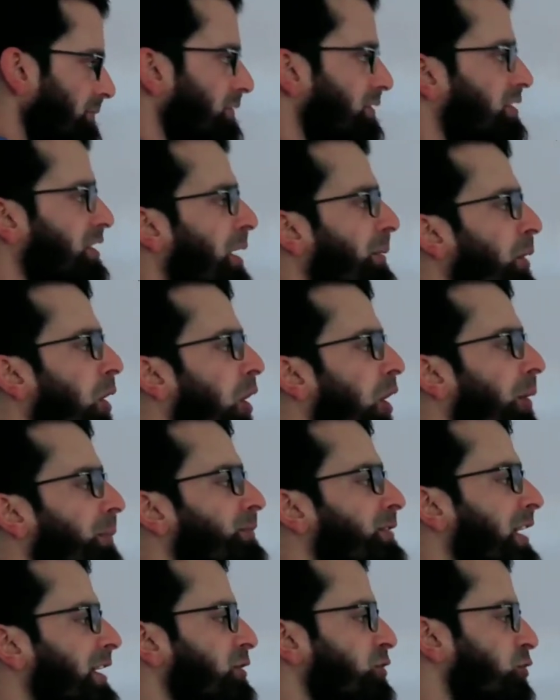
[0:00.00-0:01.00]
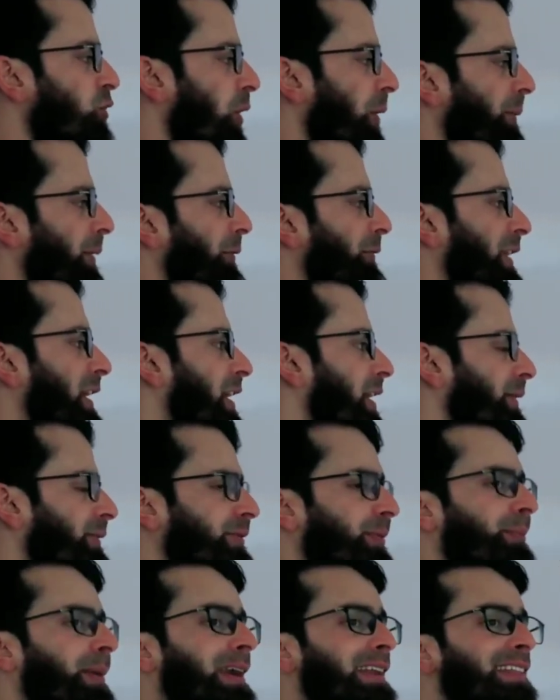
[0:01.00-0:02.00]
some objects of the
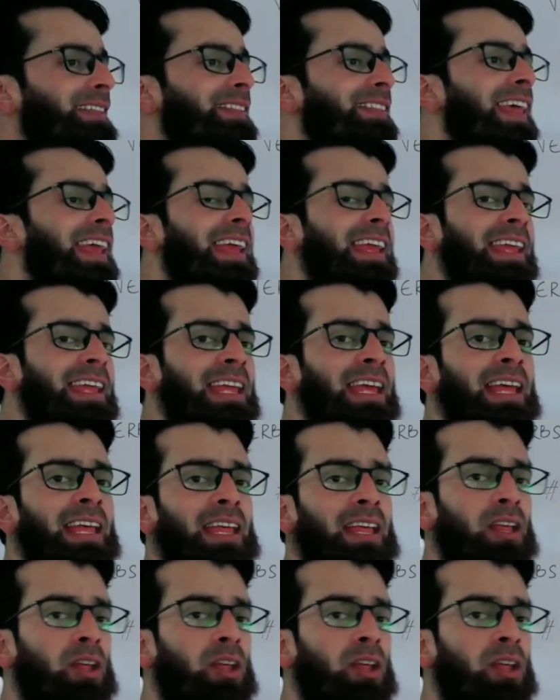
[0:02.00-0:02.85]
verbs, but the